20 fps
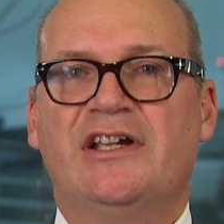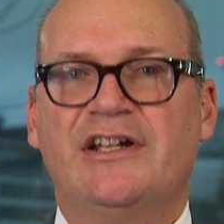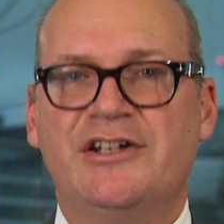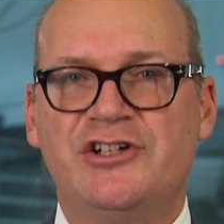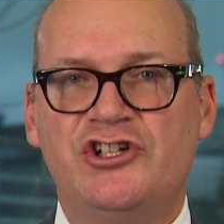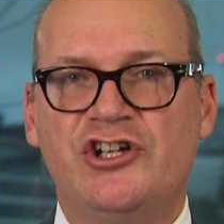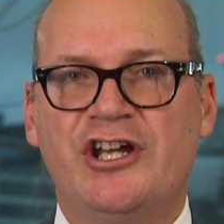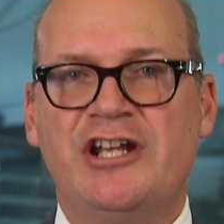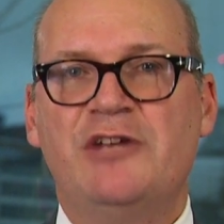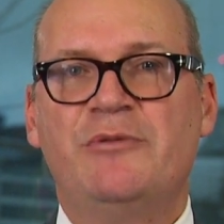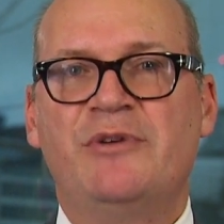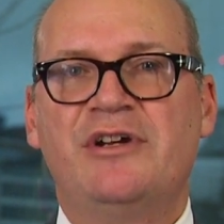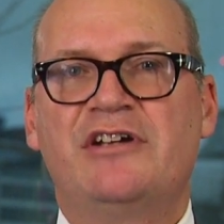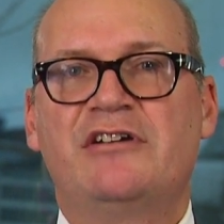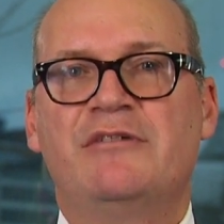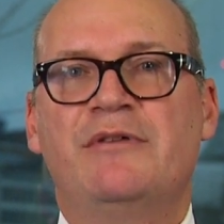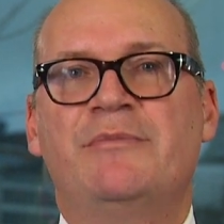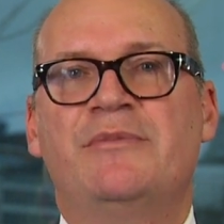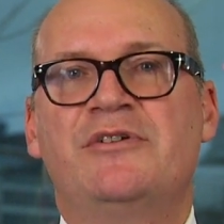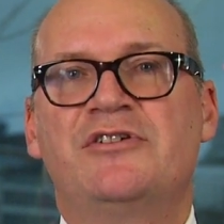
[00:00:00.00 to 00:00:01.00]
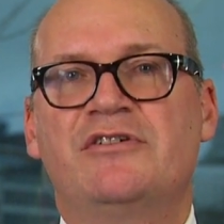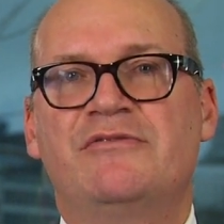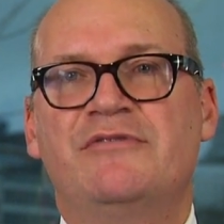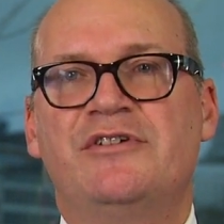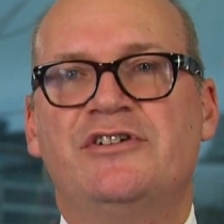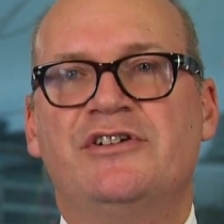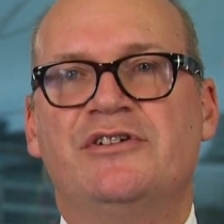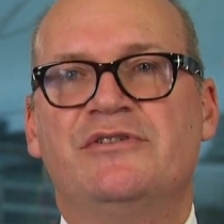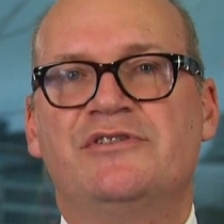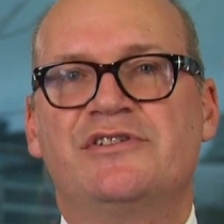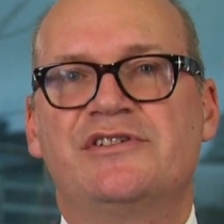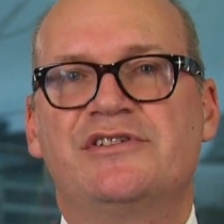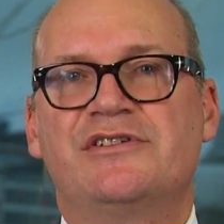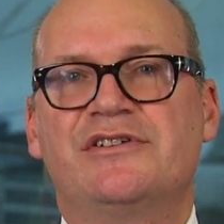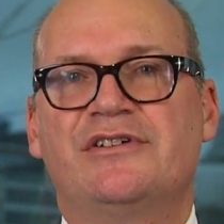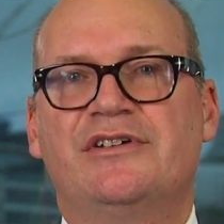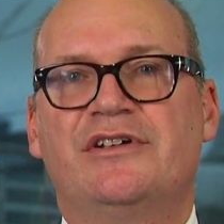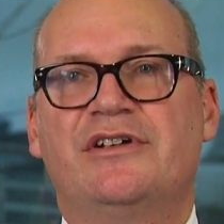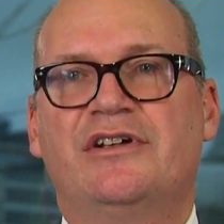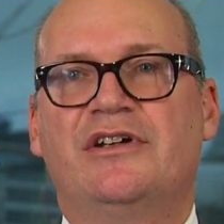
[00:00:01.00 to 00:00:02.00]
A genuine commitment to reduce,
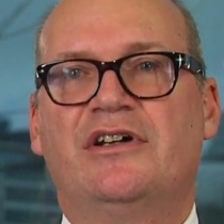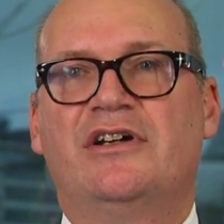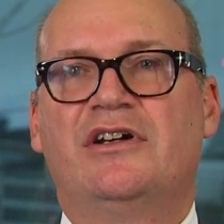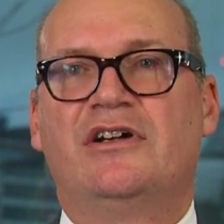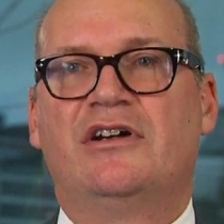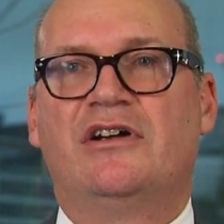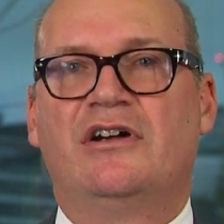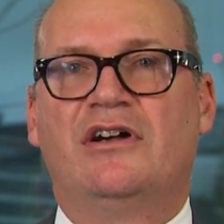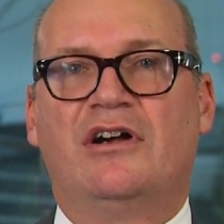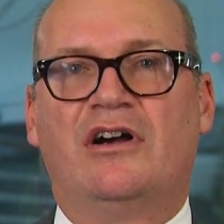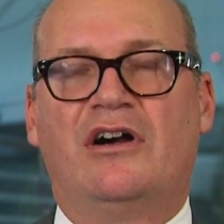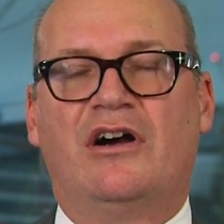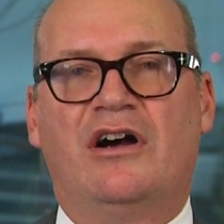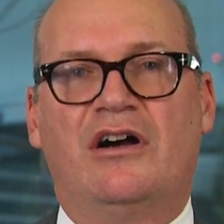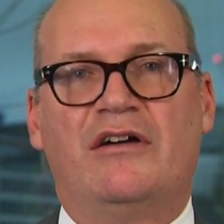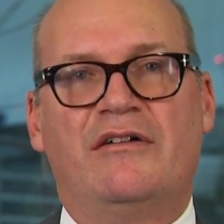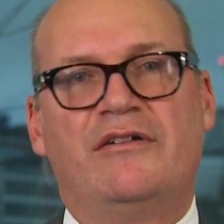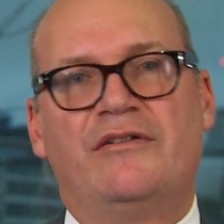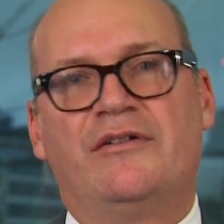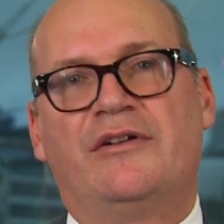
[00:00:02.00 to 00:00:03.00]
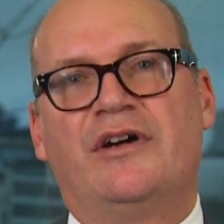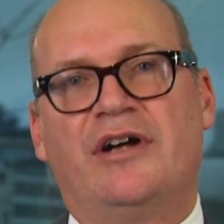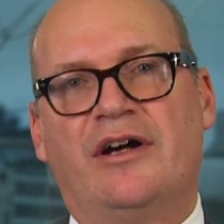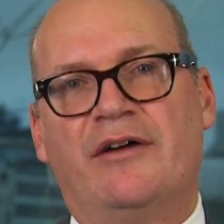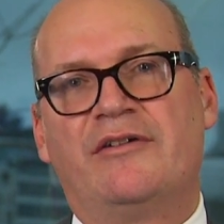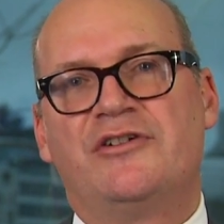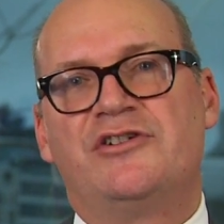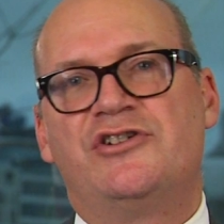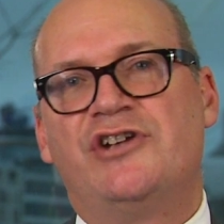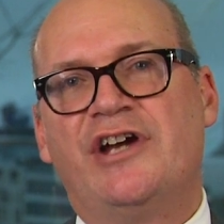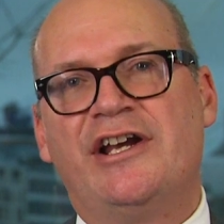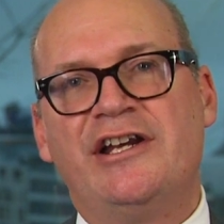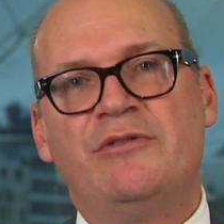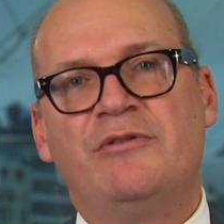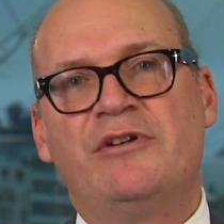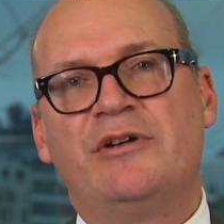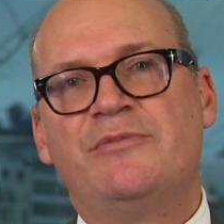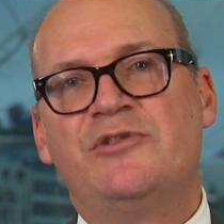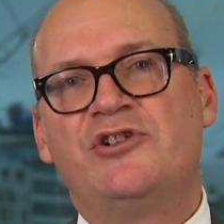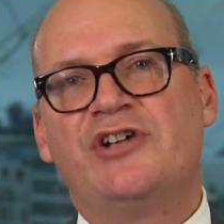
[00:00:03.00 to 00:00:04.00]
a
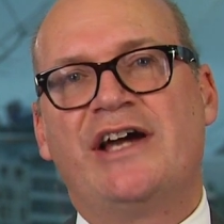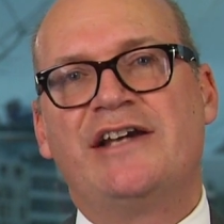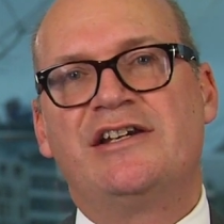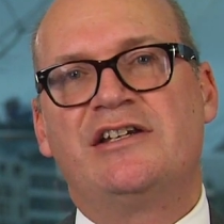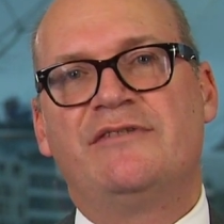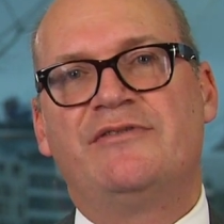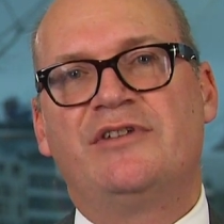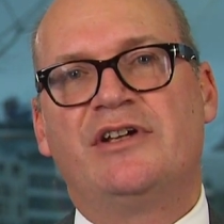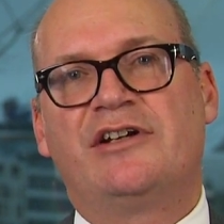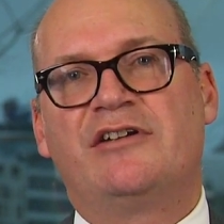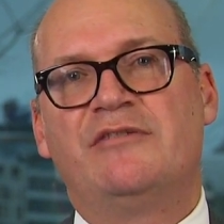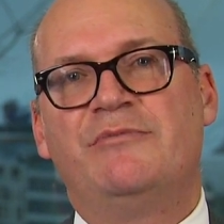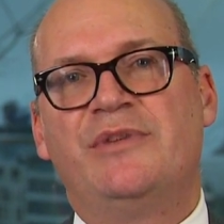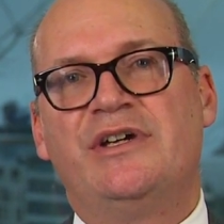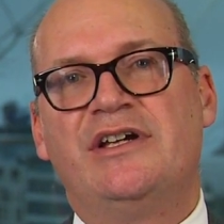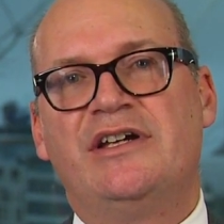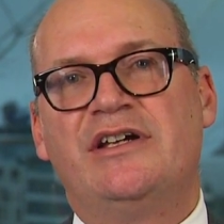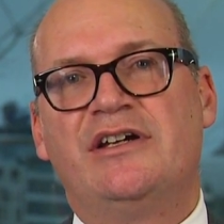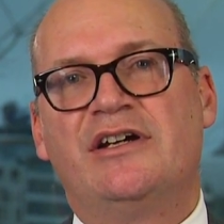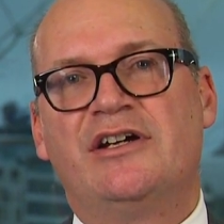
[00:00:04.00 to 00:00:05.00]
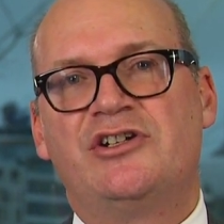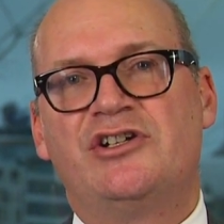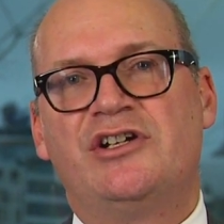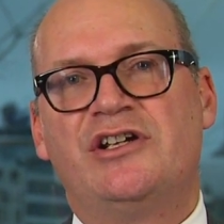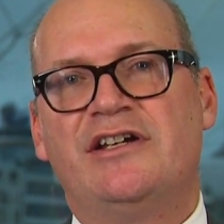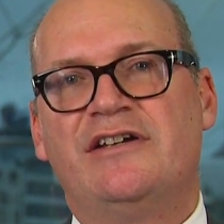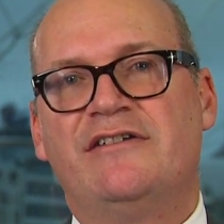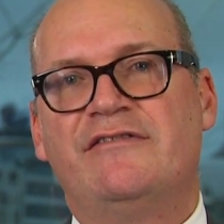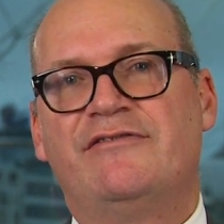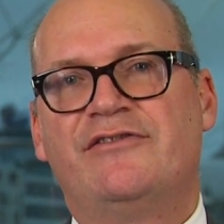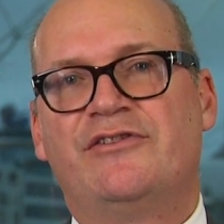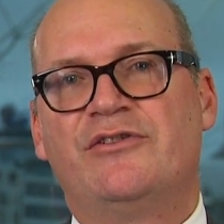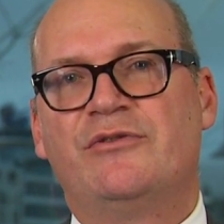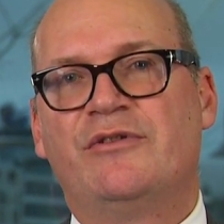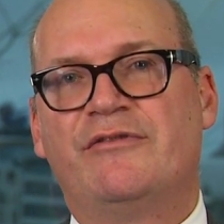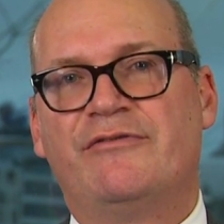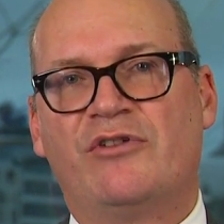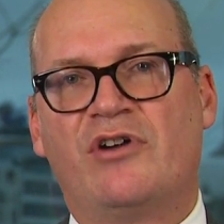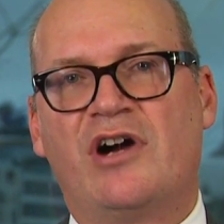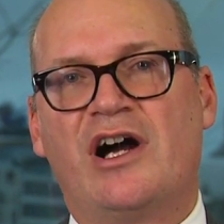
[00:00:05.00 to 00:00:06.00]
genuine objective that can be achieved
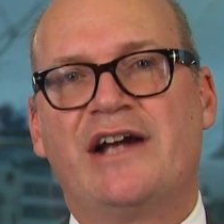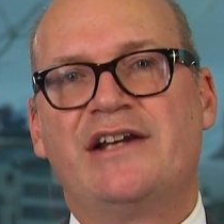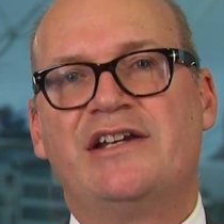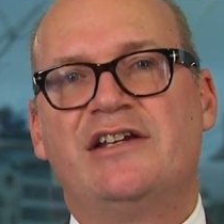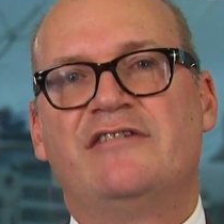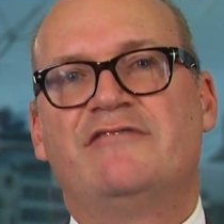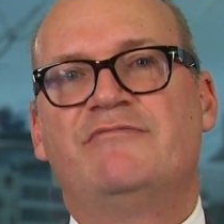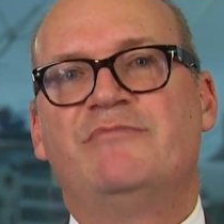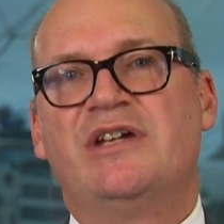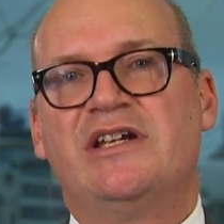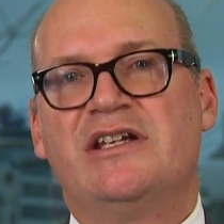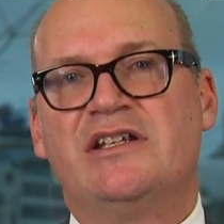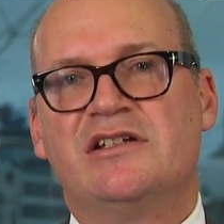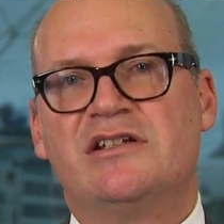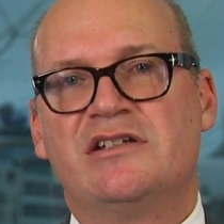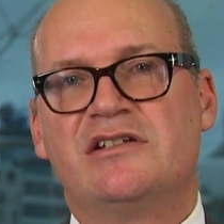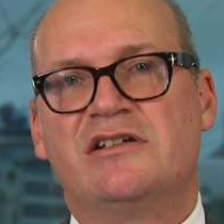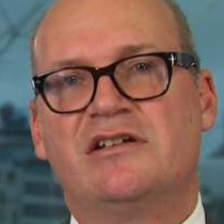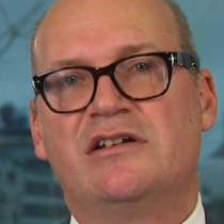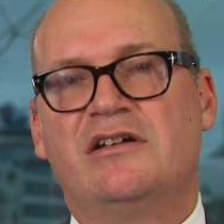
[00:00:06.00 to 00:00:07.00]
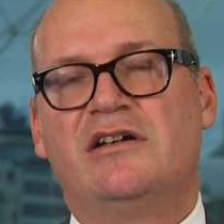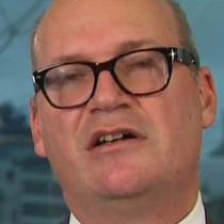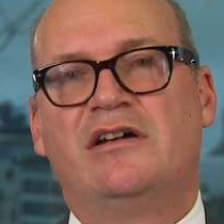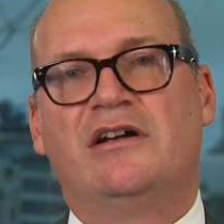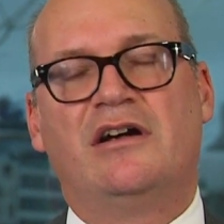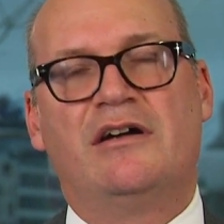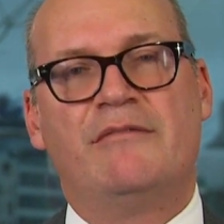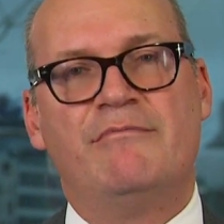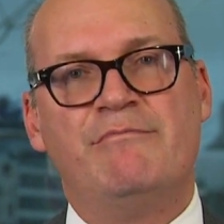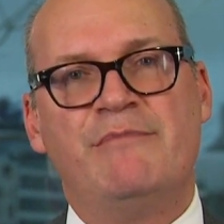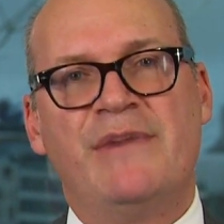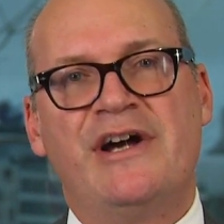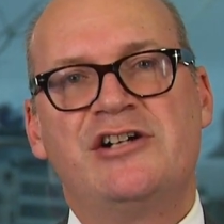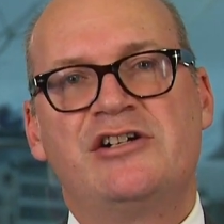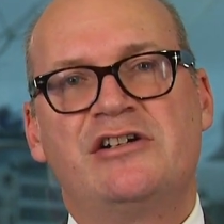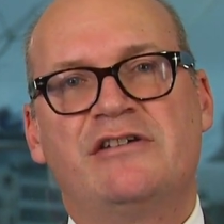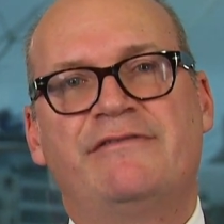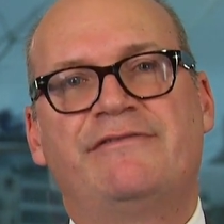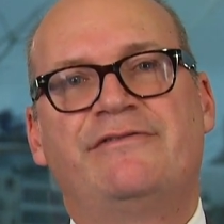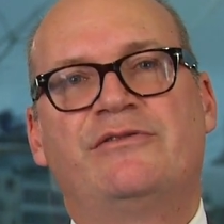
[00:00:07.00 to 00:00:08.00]
through a variety of means, a
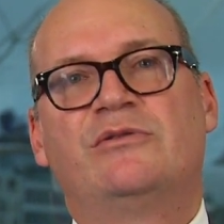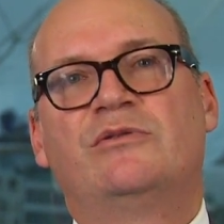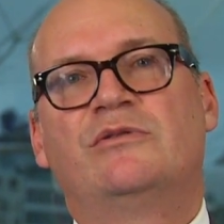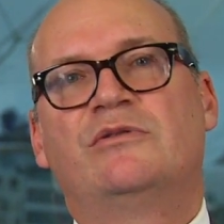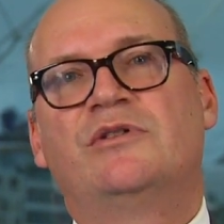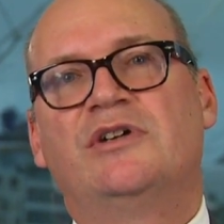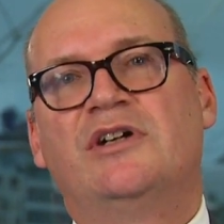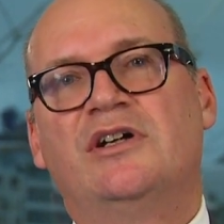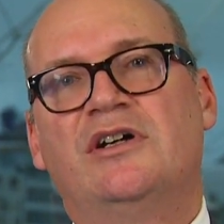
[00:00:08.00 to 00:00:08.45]
measure for